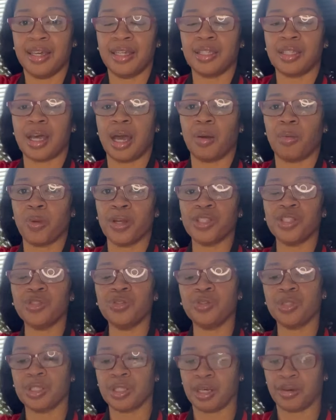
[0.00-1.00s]
So I want you
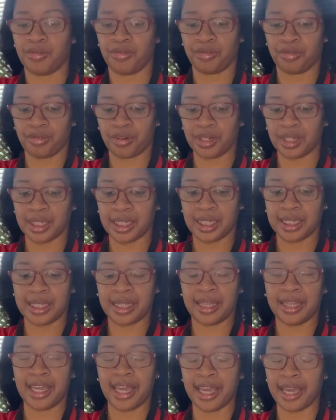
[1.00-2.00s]
to really
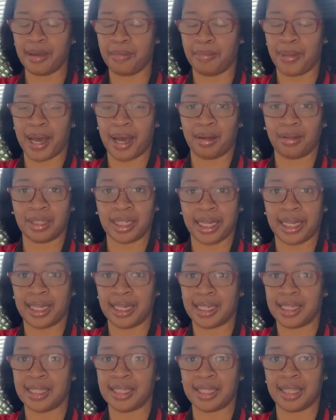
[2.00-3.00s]
think about,
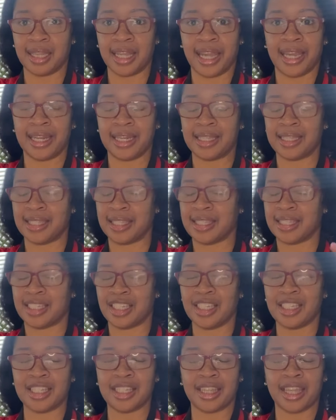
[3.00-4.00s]
ladies,
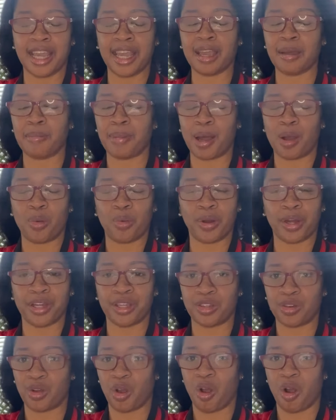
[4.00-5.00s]
just think about where
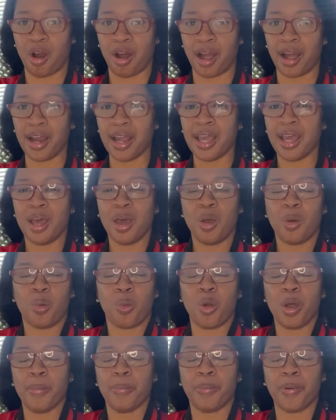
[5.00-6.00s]
you are.
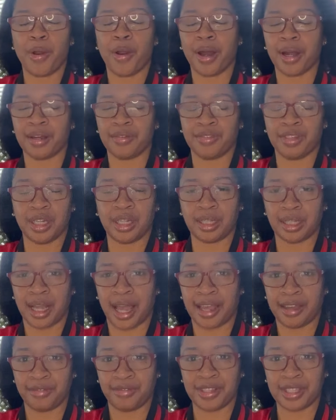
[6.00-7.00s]
What part of your
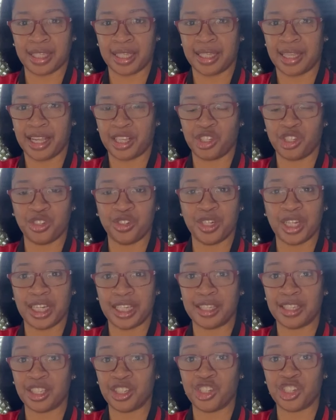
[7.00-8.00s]
life is it that you need
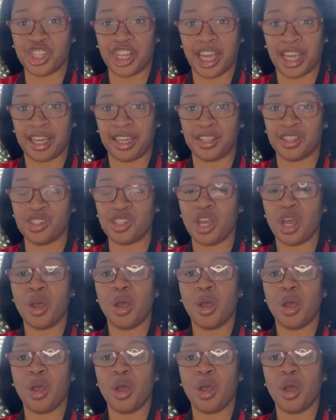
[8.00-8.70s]
to change?